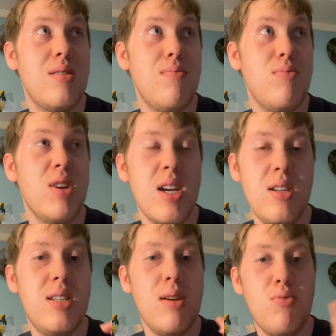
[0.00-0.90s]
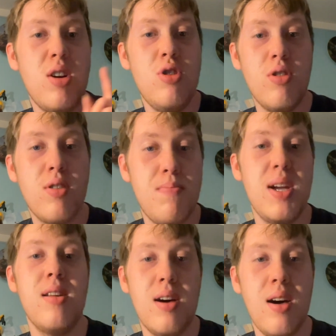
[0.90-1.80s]
to see one look of
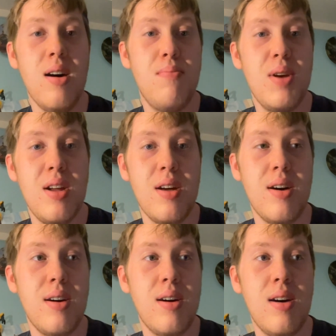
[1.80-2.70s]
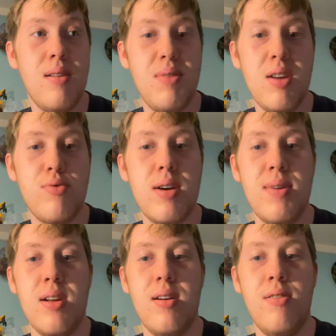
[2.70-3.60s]
Peter
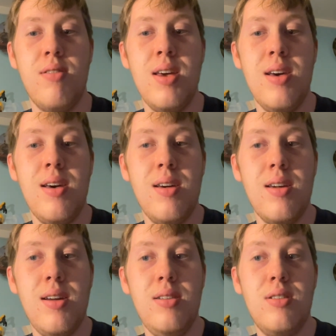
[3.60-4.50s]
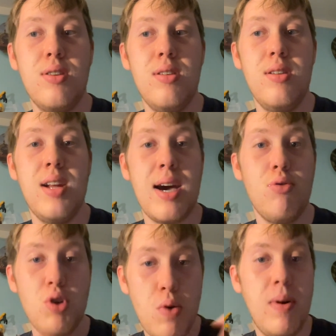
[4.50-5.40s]
Rabbit though. He's now
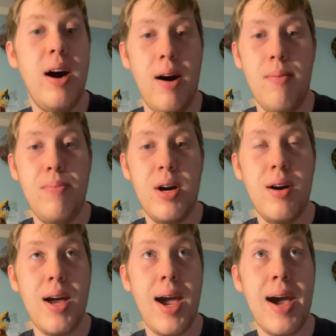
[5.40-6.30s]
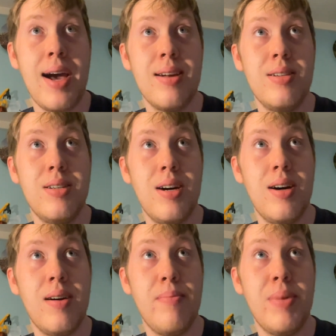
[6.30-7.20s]
grown up, and
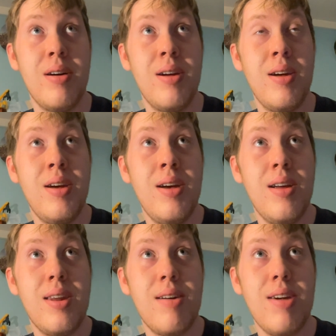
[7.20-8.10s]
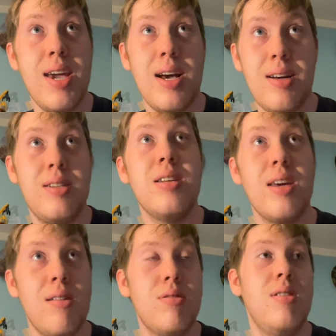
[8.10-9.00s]
now he has a
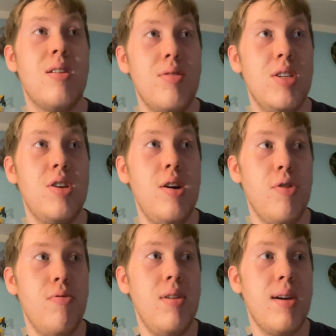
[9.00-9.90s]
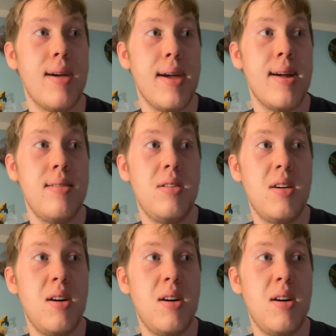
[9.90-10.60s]
garden on his own, and